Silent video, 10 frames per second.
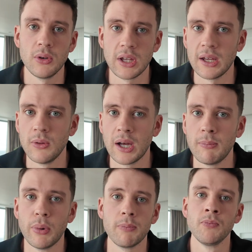get you there.
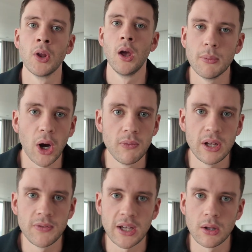But hopefully
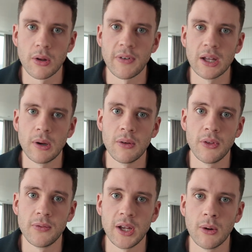you've taken a lot of value out of this
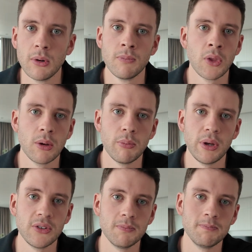video. Peace.